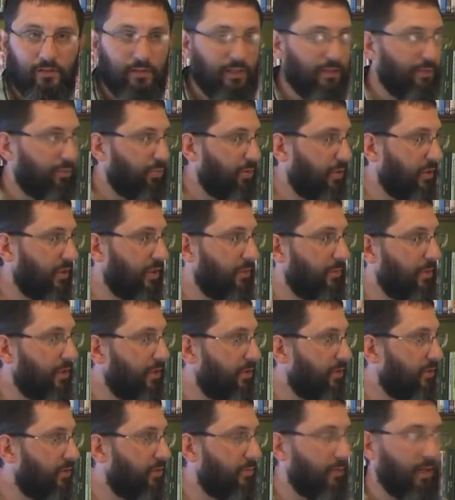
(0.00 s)
Let's bring them
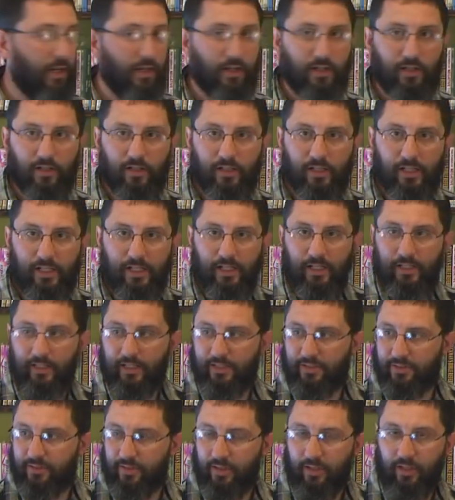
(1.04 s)
into America.
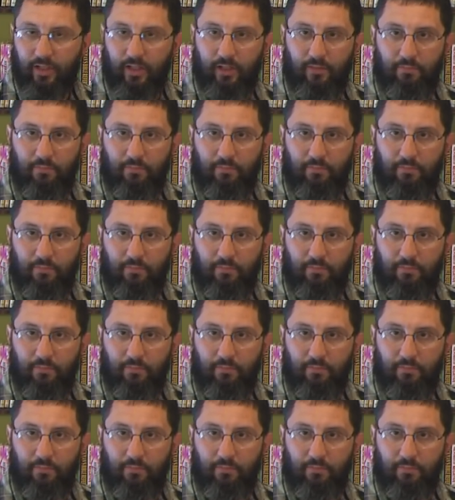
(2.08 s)
Let's